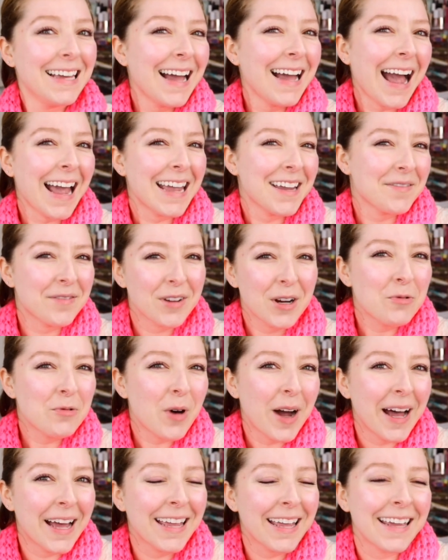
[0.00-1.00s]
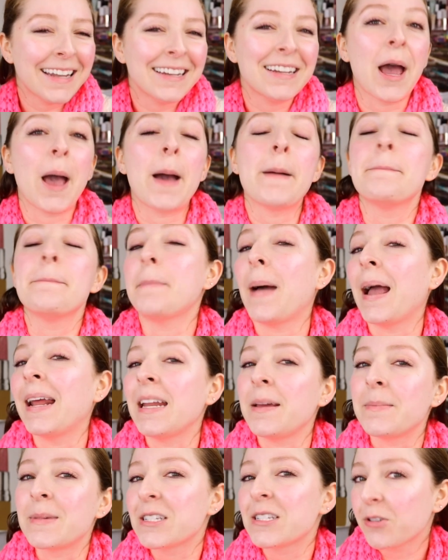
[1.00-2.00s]
Hi everyone, my
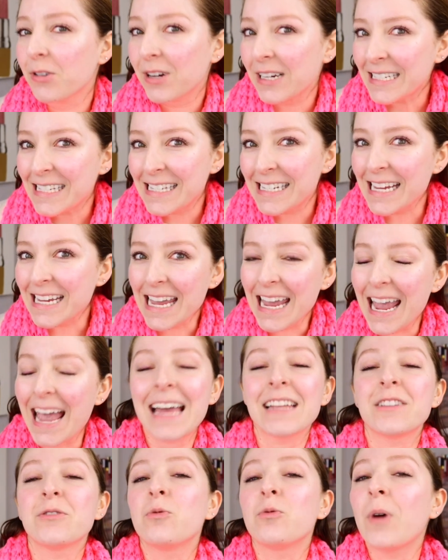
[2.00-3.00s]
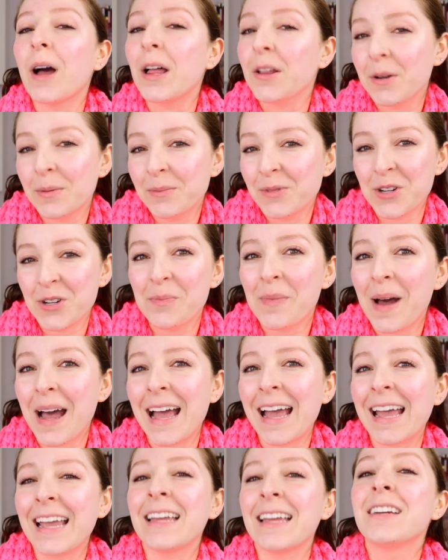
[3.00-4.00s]
name is Kristi and welcome to
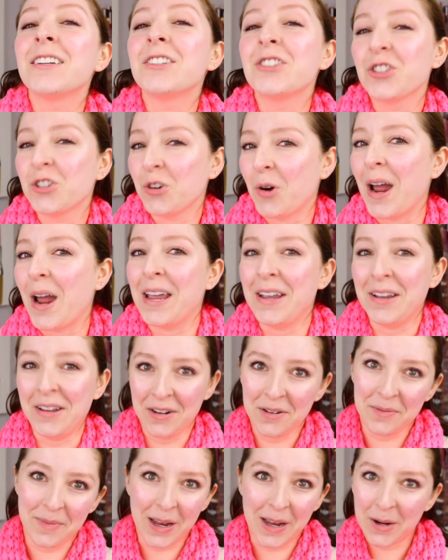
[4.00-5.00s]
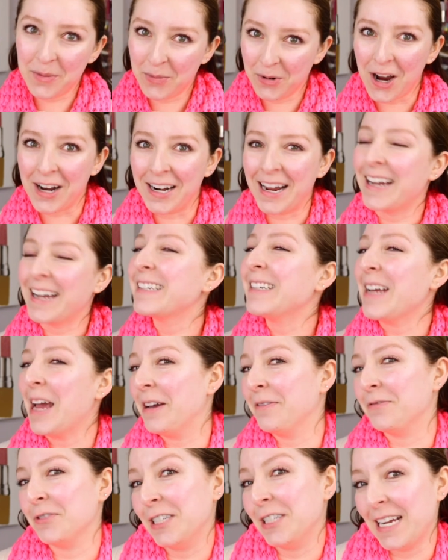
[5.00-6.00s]
my Trying a New Makeup Product
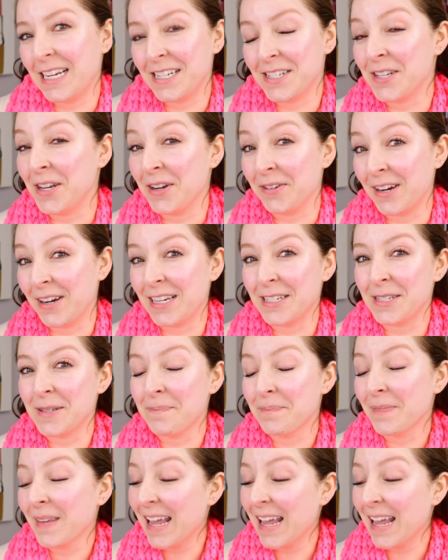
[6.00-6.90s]
Everyday series.